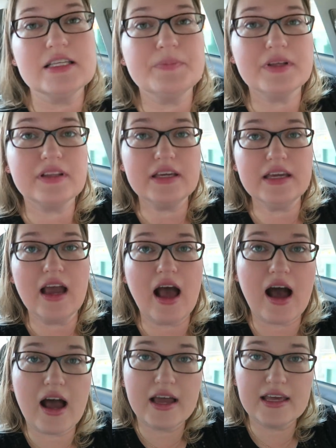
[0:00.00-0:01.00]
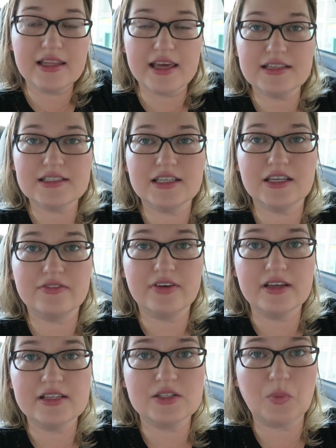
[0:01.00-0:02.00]
Typically, I like to give
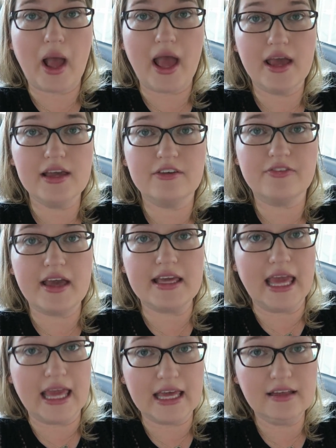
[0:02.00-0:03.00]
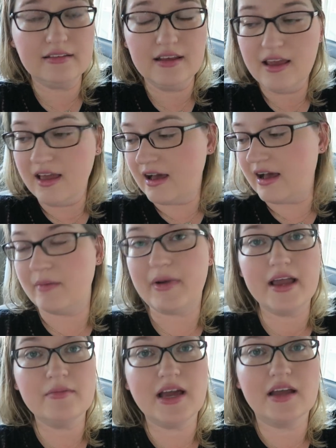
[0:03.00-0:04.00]
swag if I can. Um,
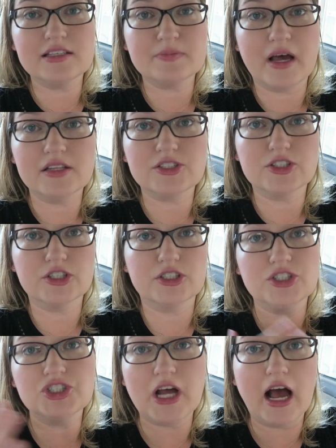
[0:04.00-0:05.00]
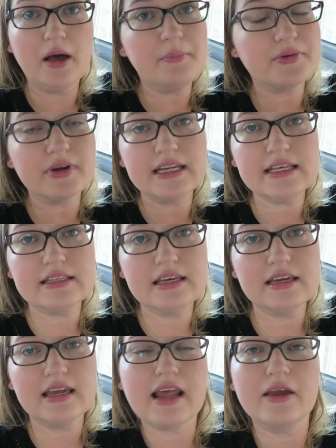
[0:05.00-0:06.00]
I am not a sponsored shop or
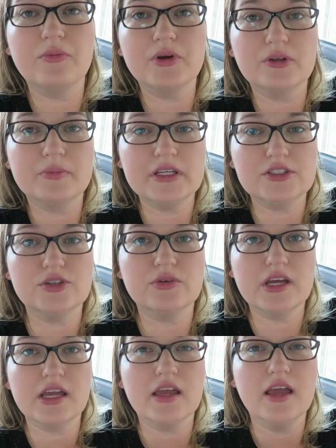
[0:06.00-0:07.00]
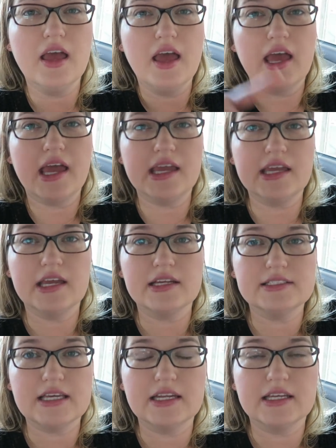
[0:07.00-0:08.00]
anything, and I will be doing a
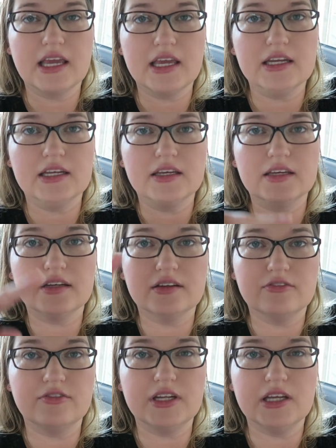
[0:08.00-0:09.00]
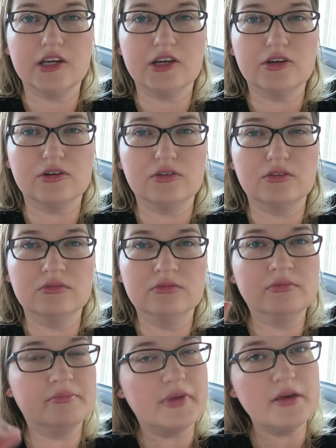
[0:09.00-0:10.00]
dedicated video
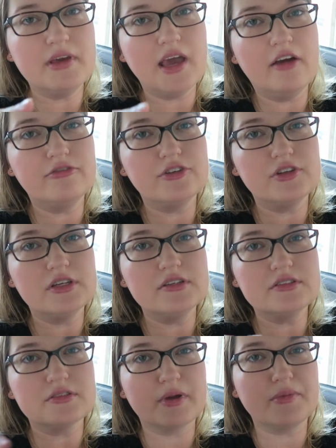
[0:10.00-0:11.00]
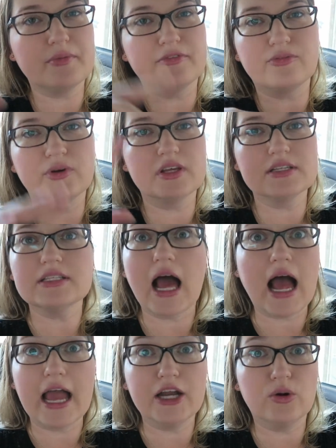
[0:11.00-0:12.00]
maybe after this, or maybe before this,
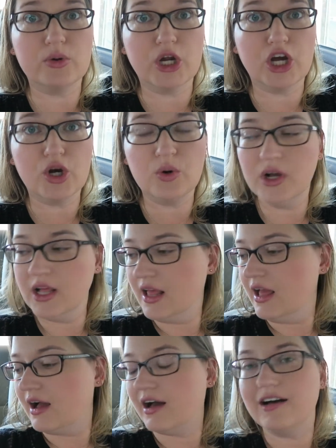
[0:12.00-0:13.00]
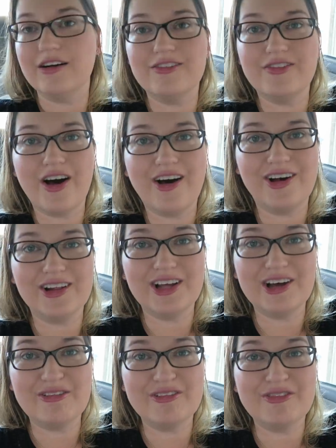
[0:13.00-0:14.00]
I don't know, of all
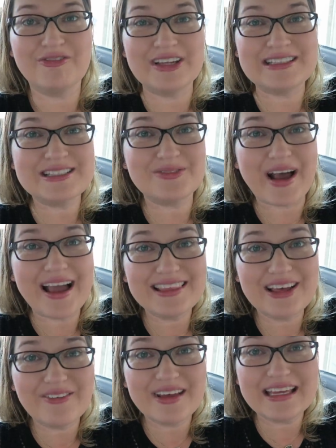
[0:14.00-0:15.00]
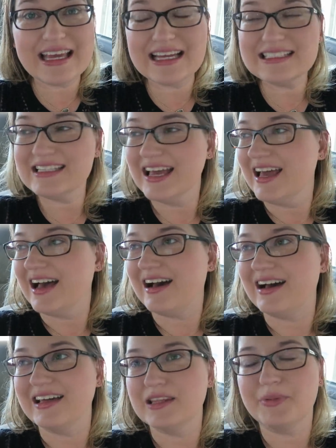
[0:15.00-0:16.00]
of the fun swag that we get.
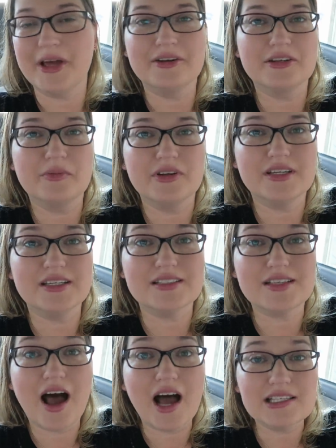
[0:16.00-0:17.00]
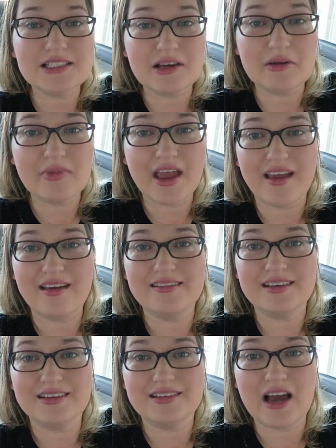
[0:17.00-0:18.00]
Uh, the planner community is awesome
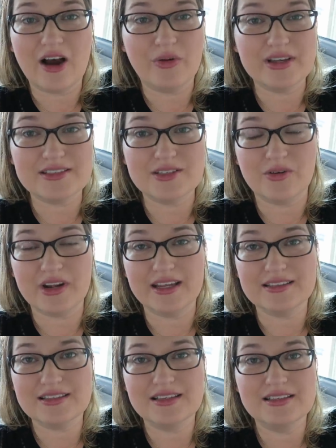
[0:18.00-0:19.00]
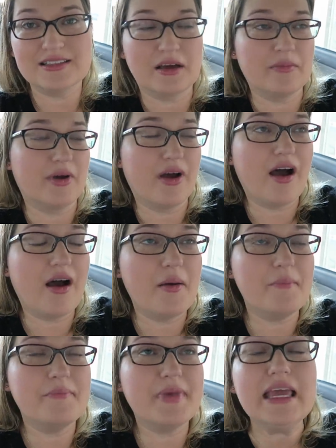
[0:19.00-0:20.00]
and always donates some
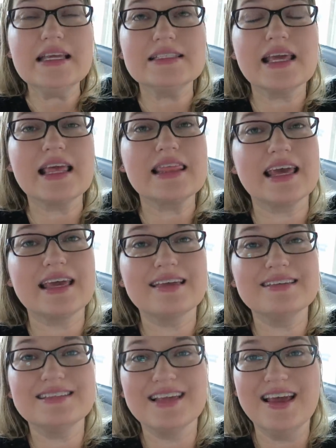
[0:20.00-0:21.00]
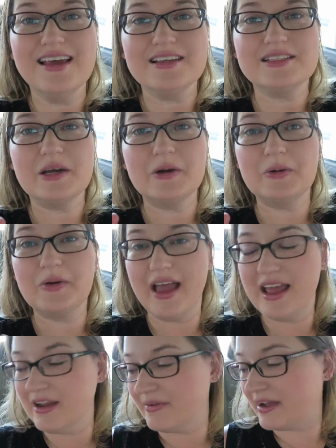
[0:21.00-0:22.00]
amazing things. So
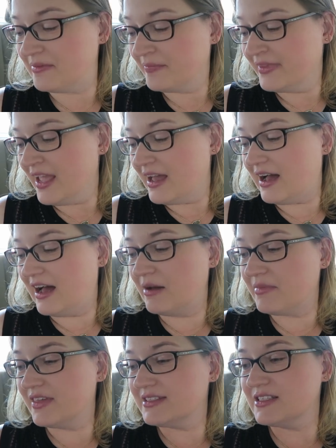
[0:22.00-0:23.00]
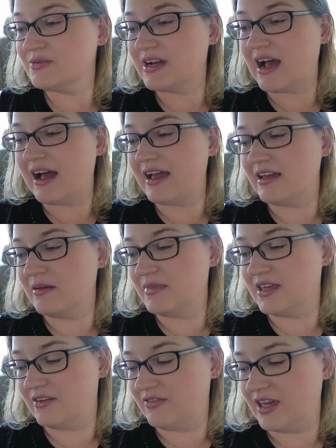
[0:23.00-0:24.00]
anyway, um, this is what I am
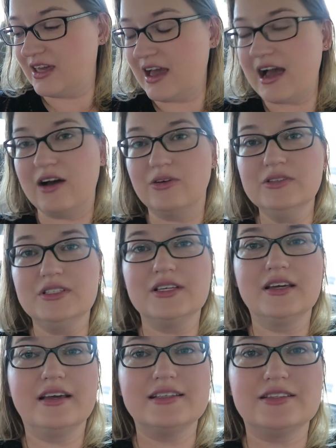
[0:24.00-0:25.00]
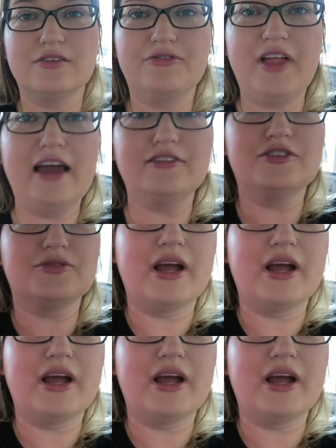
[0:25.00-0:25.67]
giving out. It's flattened